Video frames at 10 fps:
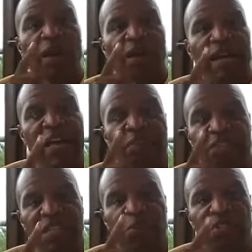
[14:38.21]
Life is
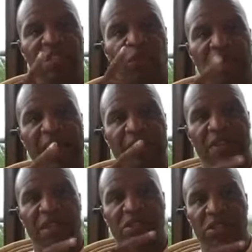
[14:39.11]
10% what life
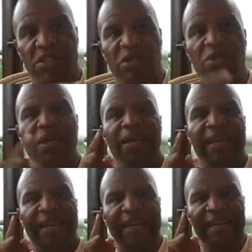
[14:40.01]
does to you
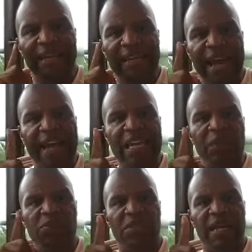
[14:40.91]
and
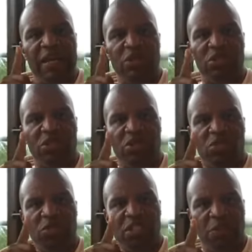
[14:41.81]
90% how you choose to
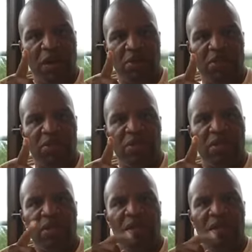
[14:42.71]
respond to it.